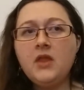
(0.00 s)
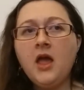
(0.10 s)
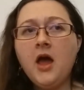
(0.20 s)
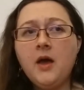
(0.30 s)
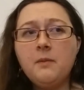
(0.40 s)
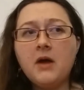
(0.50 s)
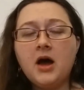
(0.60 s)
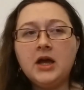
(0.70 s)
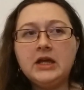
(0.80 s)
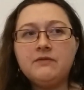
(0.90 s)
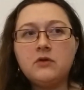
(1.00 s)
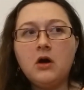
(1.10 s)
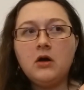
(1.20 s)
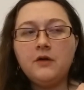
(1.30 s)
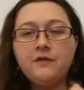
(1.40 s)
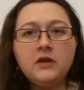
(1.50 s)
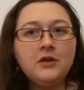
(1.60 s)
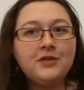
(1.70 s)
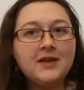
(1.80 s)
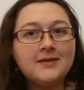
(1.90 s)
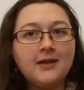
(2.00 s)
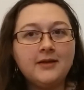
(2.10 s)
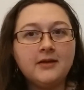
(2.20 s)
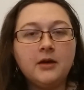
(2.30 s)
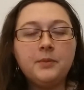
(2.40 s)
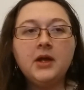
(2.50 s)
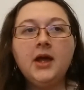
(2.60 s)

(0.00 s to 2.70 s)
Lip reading: I've got a few things lined up,